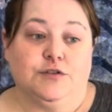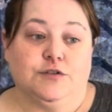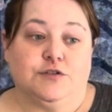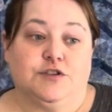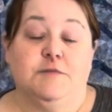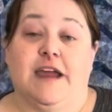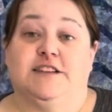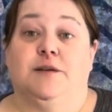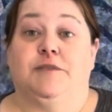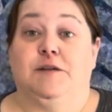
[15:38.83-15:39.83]
to make
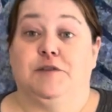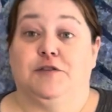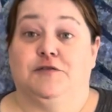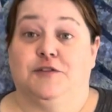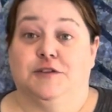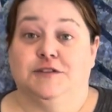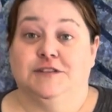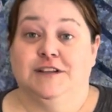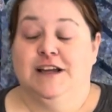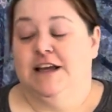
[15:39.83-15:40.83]
something beautiful.
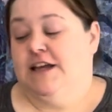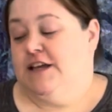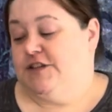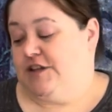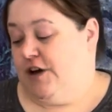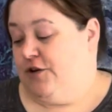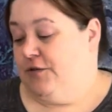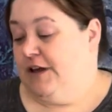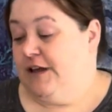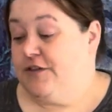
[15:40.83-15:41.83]

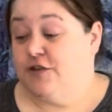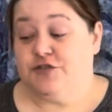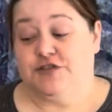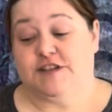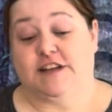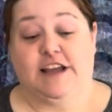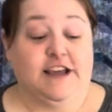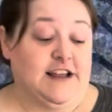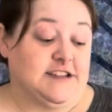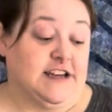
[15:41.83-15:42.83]
So those are just,
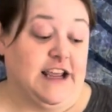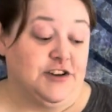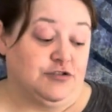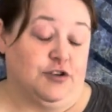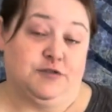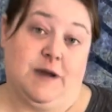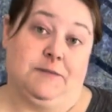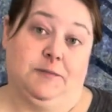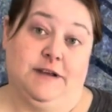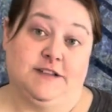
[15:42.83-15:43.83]
that's an intro to
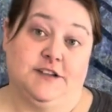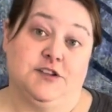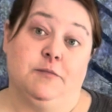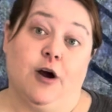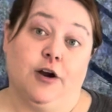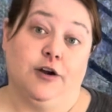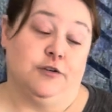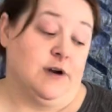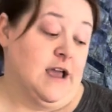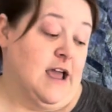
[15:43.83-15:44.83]
paper piecing.
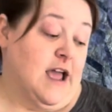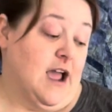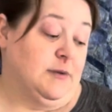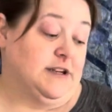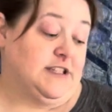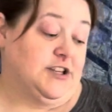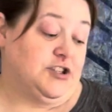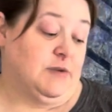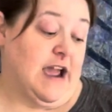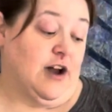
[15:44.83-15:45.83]
Tomorrow, I'm going to teach
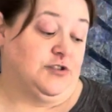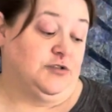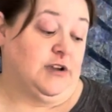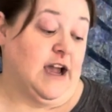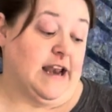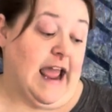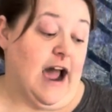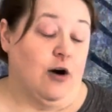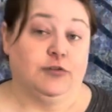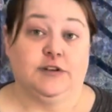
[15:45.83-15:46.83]
you how to cut
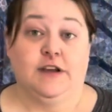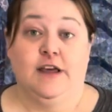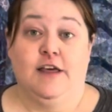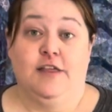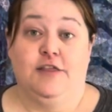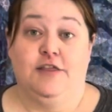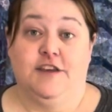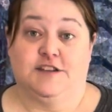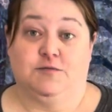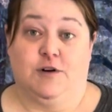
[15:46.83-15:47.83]
out
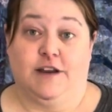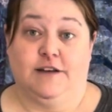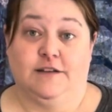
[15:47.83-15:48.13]
this one,